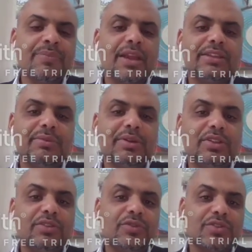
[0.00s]

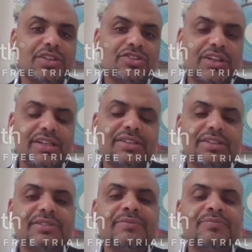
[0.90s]
antibiotic for such
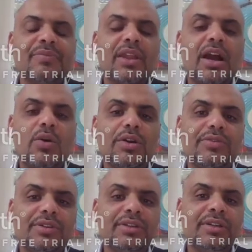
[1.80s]
cases.
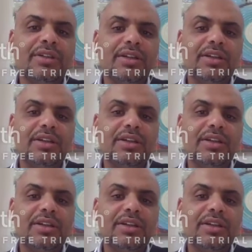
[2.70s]
However,